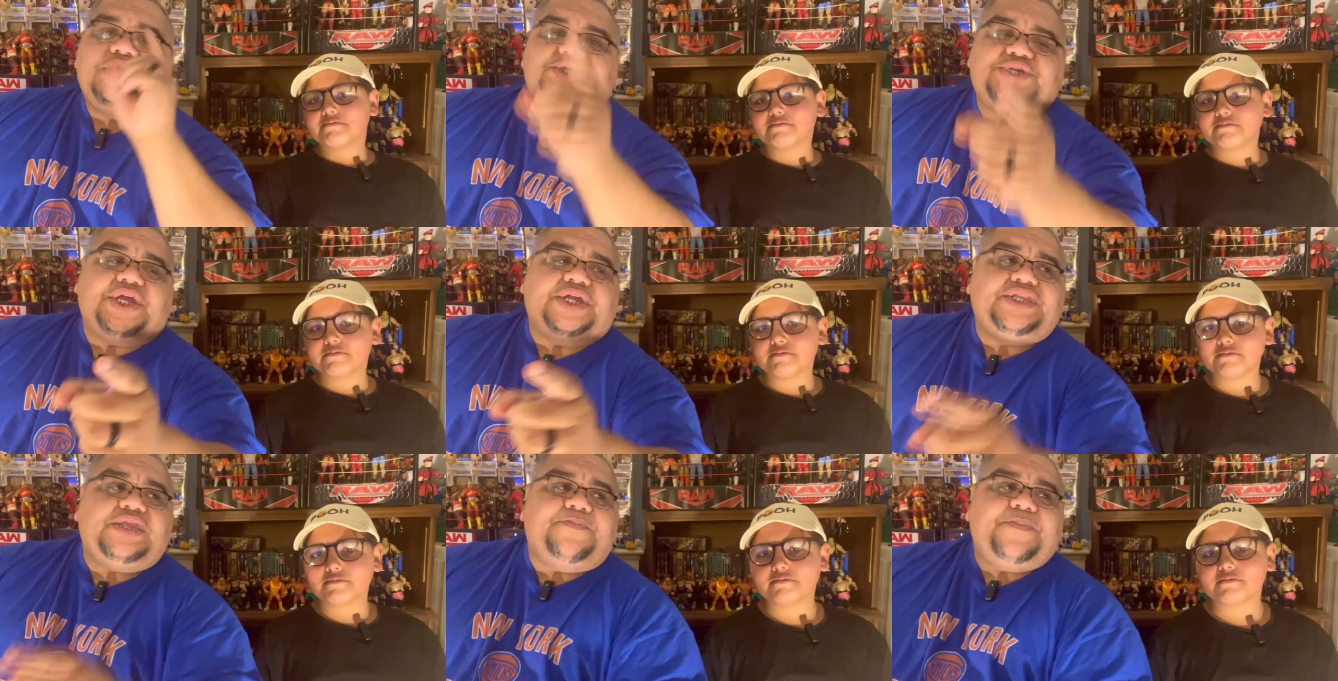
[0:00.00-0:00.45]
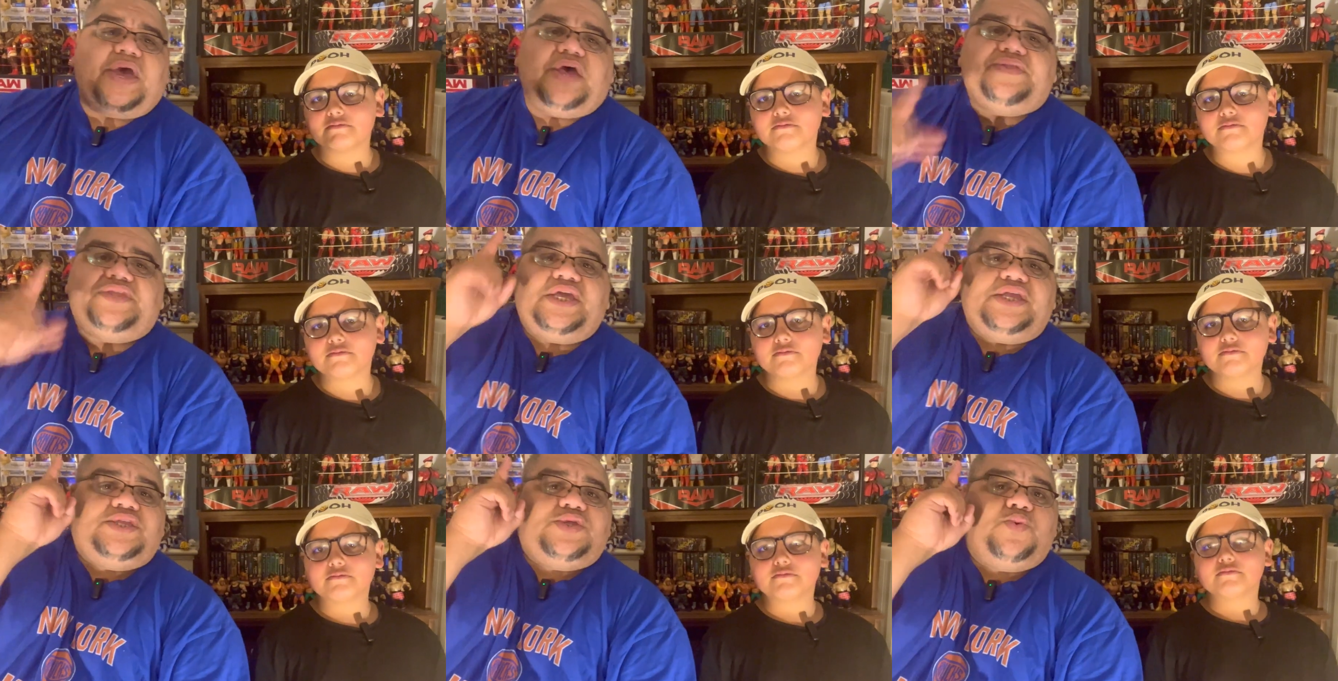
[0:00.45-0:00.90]
Speaker 1: Check them
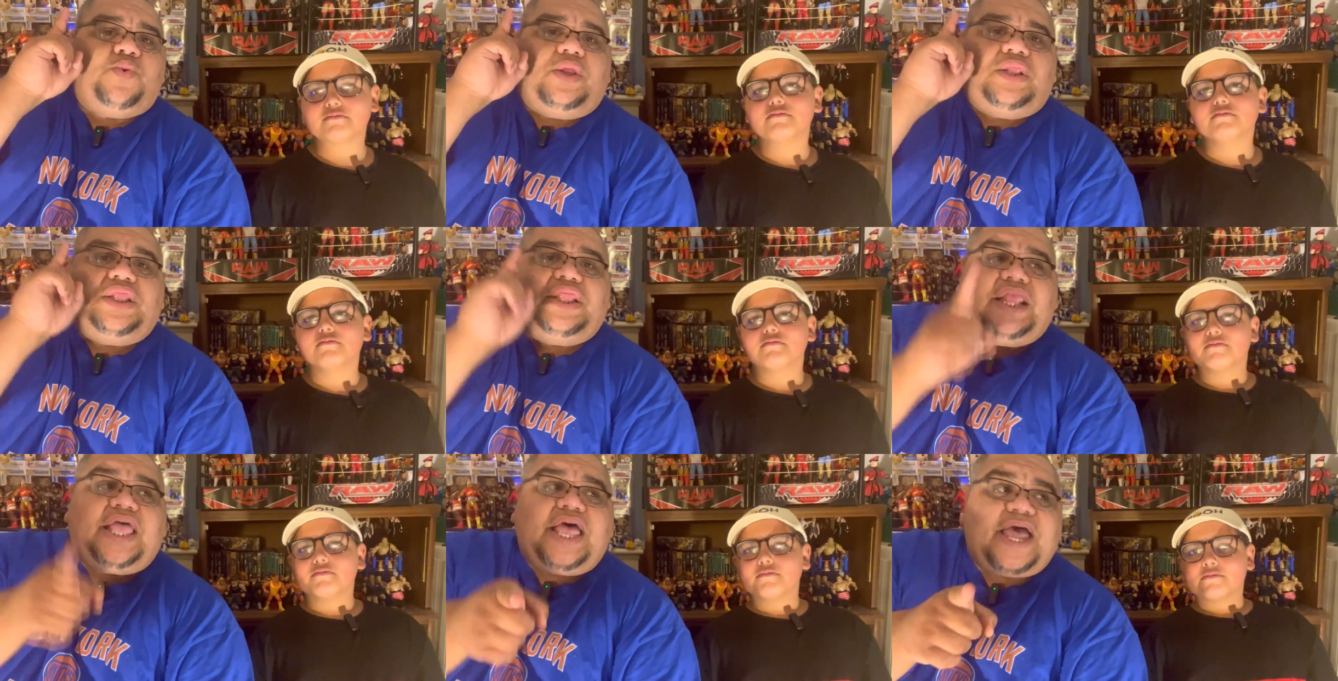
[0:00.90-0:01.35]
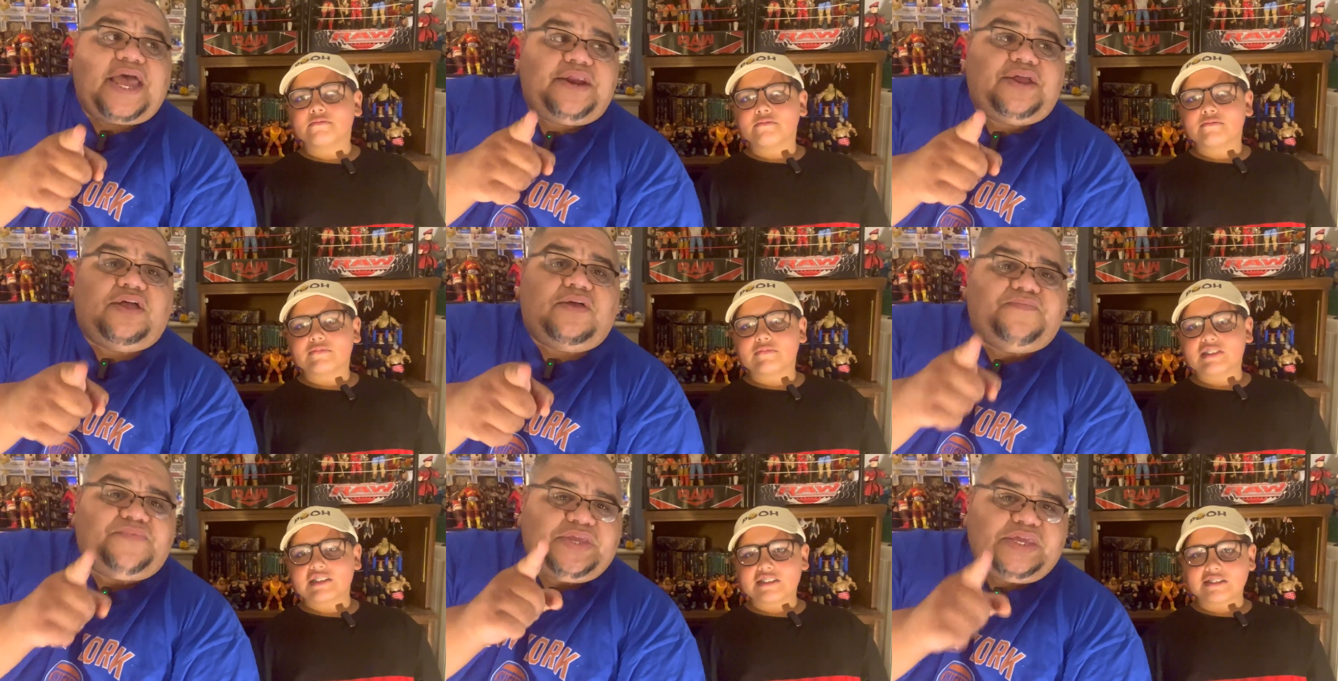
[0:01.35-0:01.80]
out. They do a lot
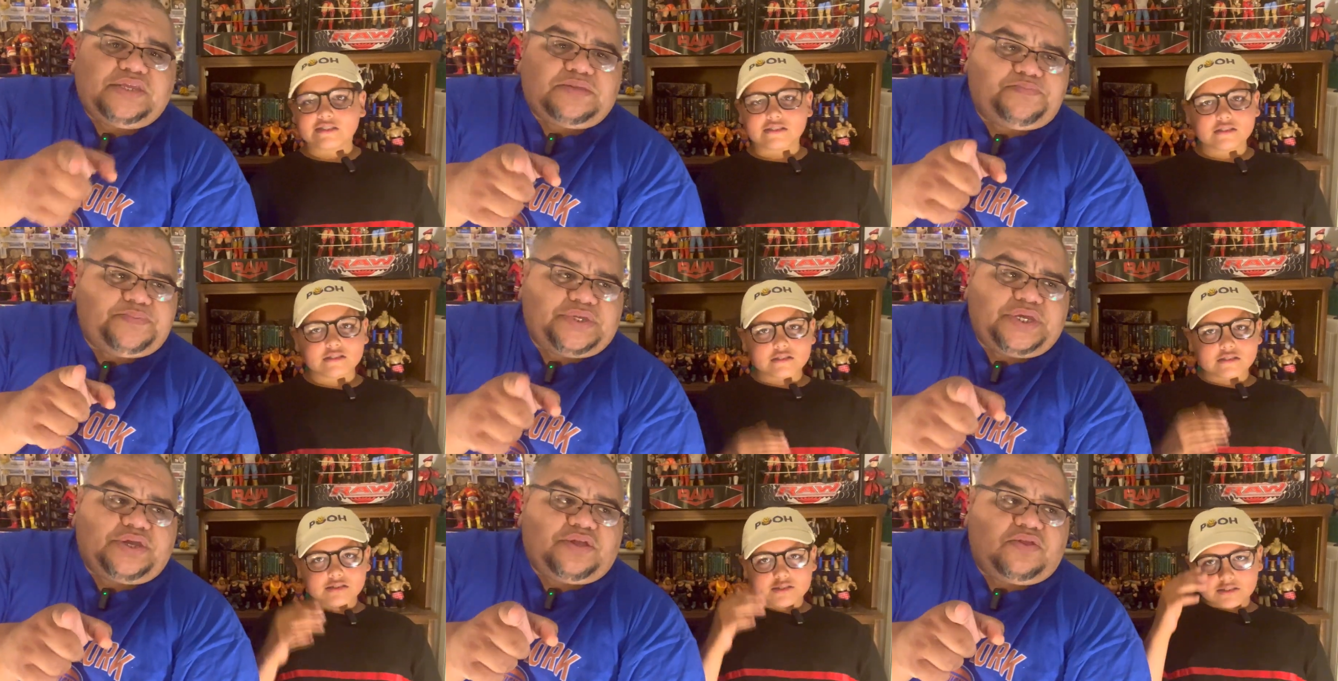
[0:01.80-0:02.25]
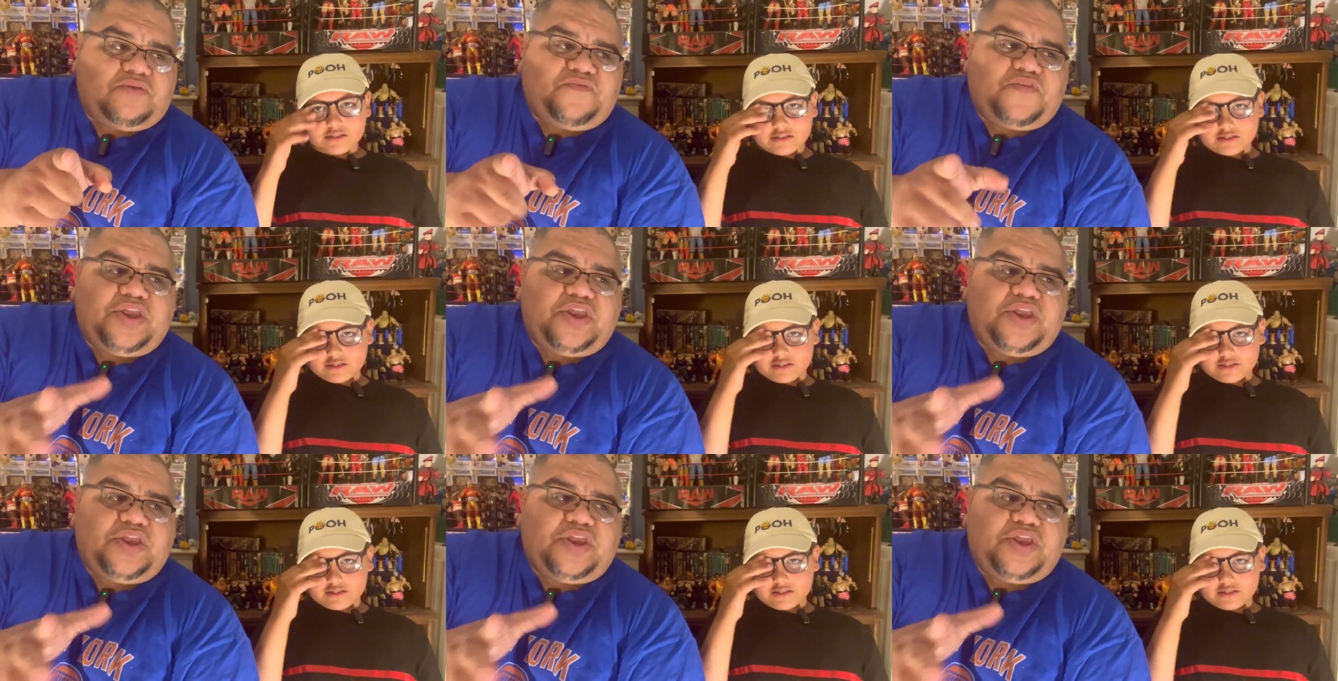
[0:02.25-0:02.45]
of these particular